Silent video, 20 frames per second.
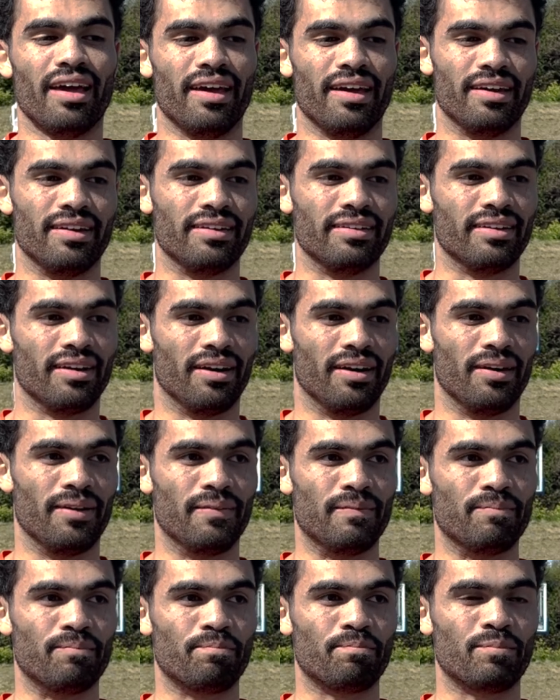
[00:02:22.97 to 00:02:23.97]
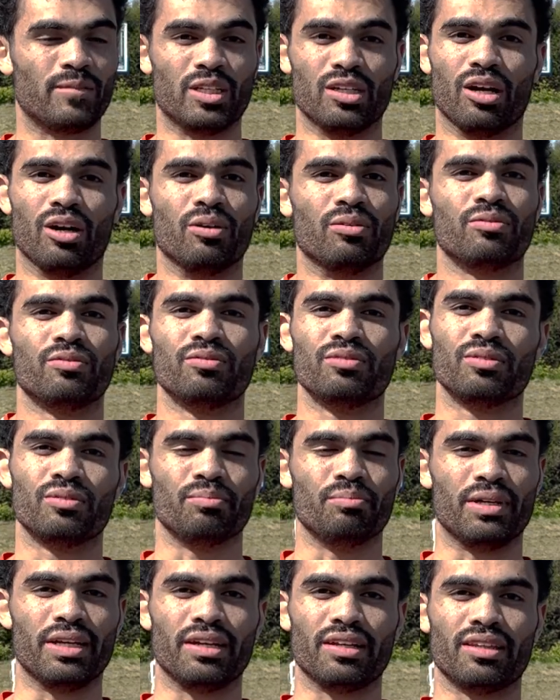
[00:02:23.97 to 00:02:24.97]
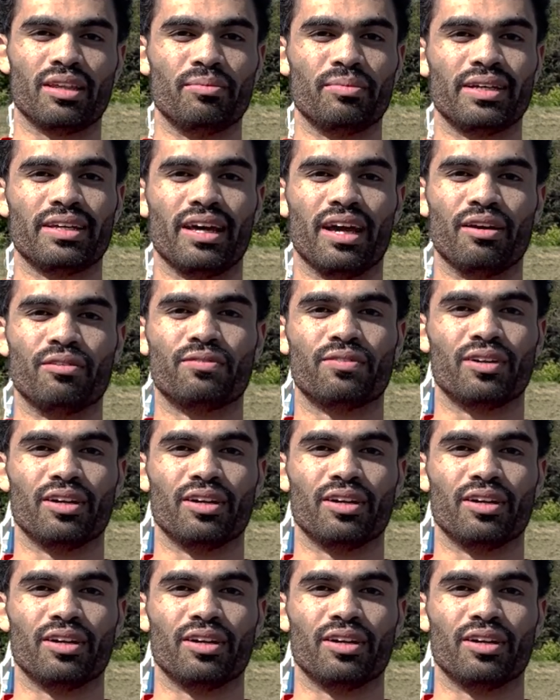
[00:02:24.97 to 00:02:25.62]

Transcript: And meeting them again